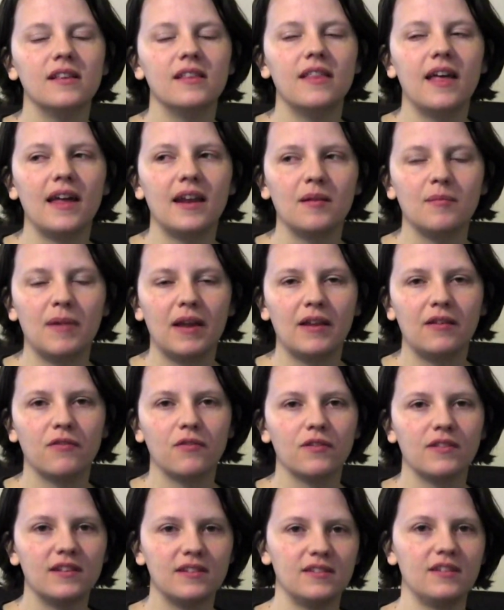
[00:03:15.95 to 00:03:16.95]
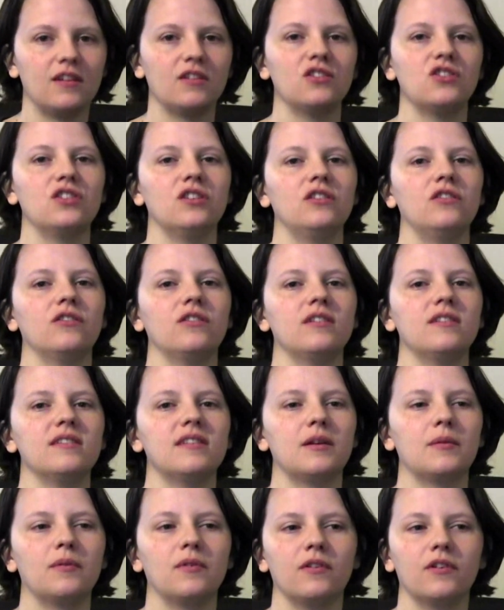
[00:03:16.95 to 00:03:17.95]
that it made for these young children as
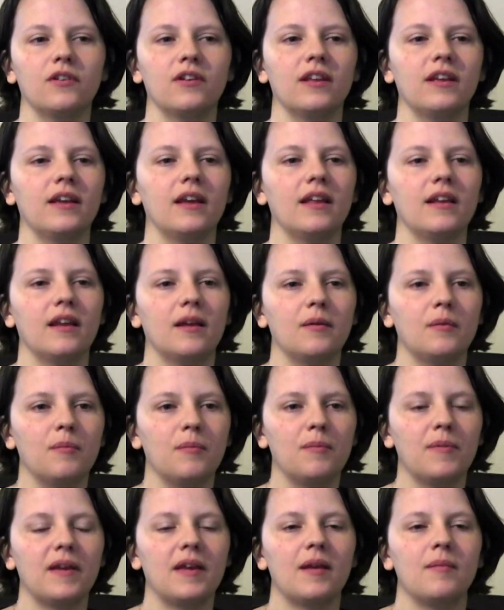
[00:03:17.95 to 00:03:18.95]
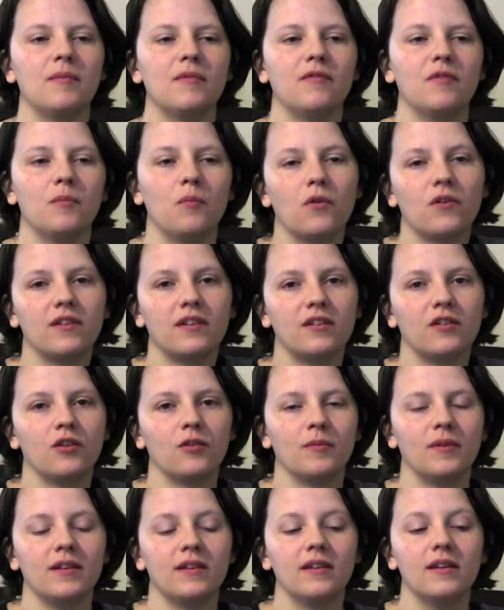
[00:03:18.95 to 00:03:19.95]
they were learning, and I became even more
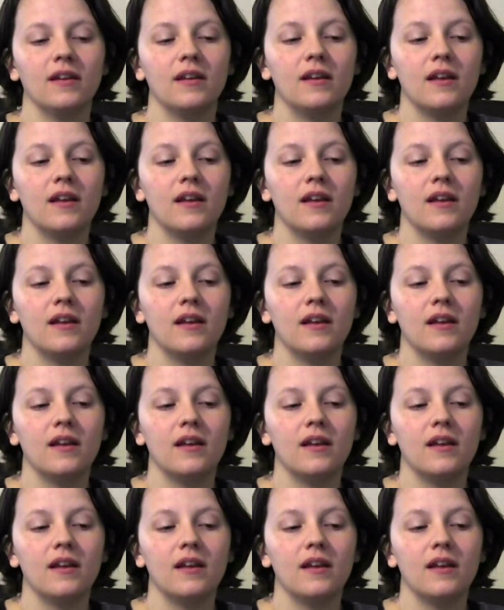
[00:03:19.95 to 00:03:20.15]
determined.